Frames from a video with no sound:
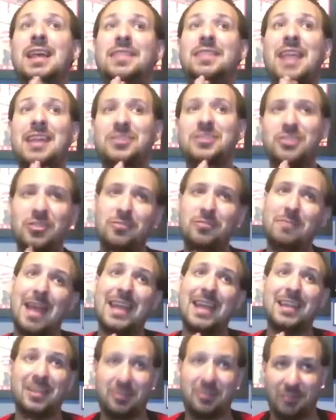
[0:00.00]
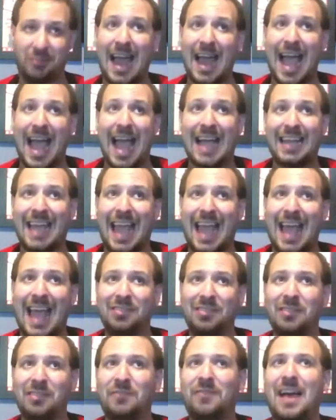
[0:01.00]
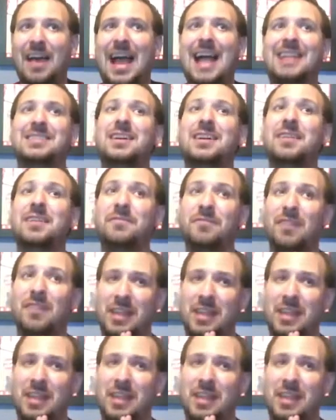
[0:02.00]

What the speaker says: they do make a crack at the fact of,